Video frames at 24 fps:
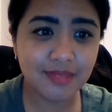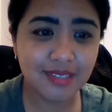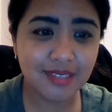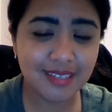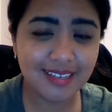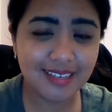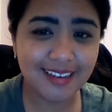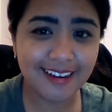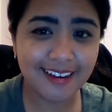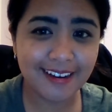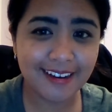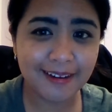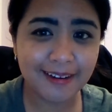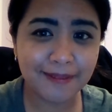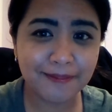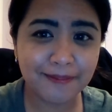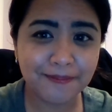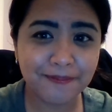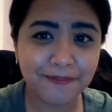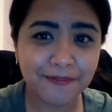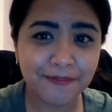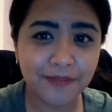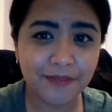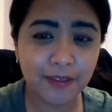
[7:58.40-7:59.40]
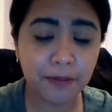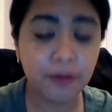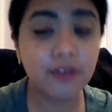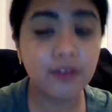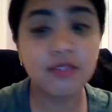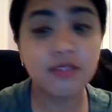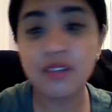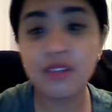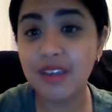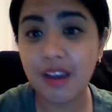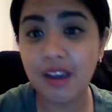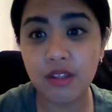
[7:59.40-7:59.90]
Yeah,
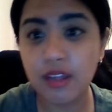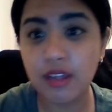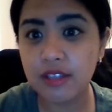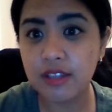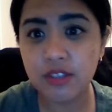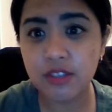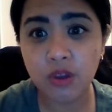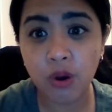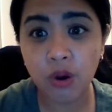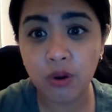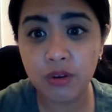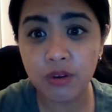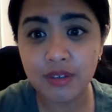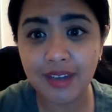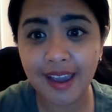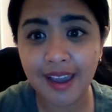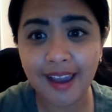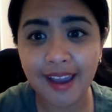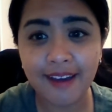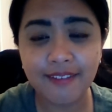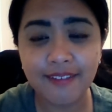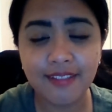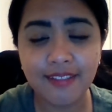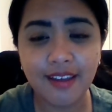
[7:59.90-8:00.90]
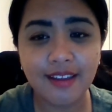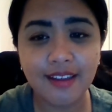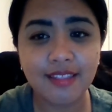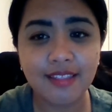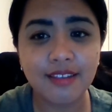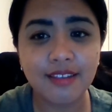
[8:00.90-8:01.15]
especially now that it's cold. I have like